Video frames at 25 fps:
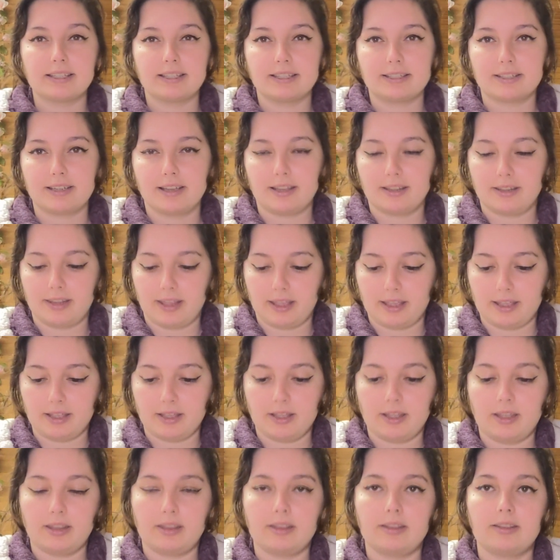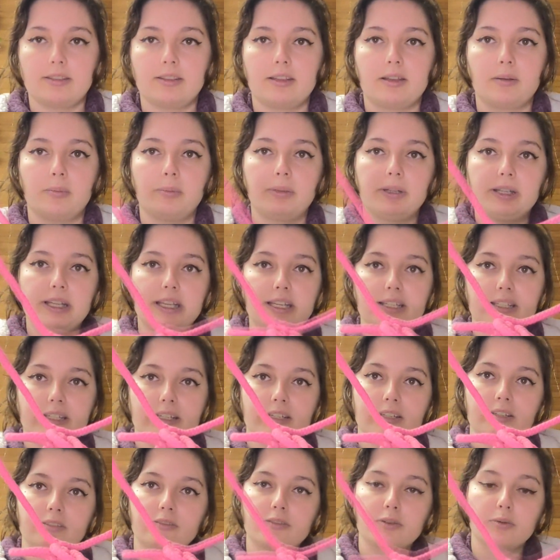It's not like the complete
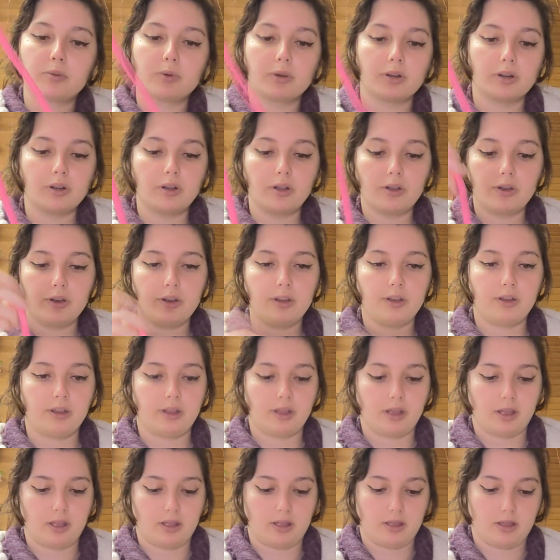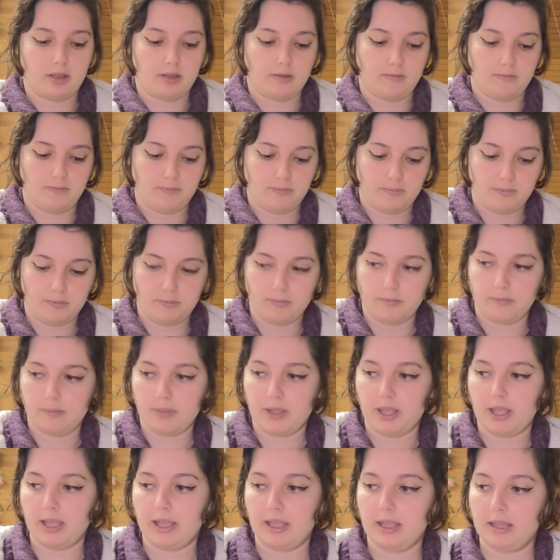end of the world,
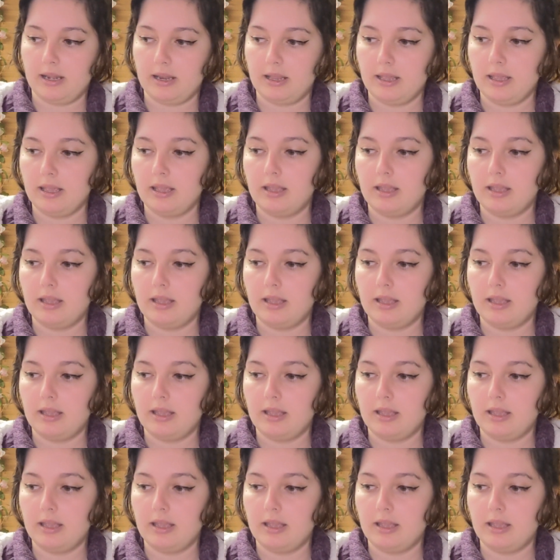but